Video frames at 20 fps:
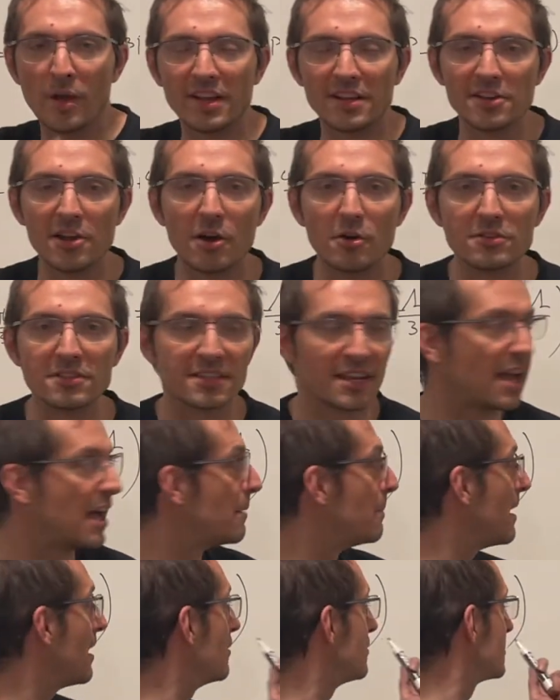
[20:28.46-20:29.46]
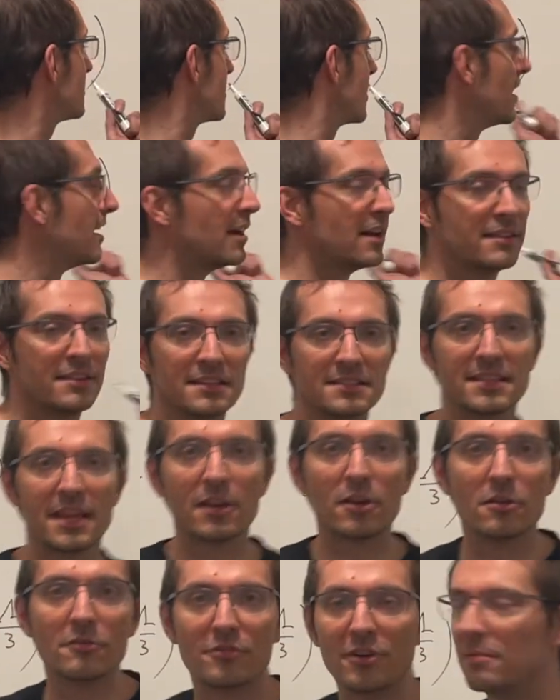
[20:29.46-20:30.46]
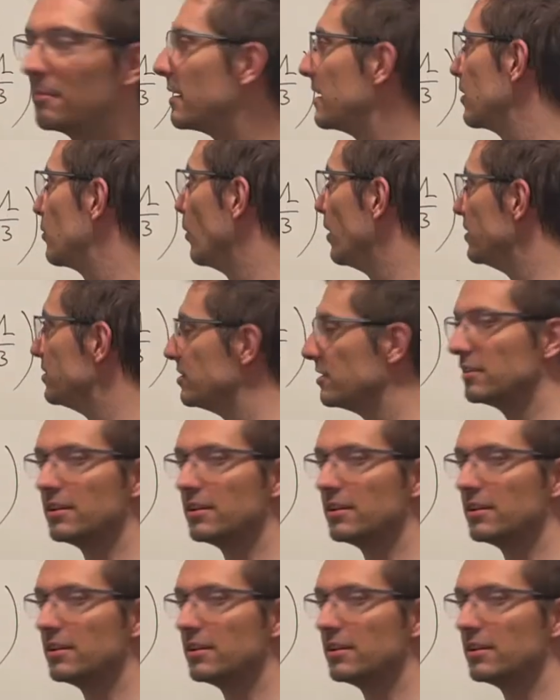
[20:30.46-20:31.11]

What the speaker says: note about the second Freeman equation.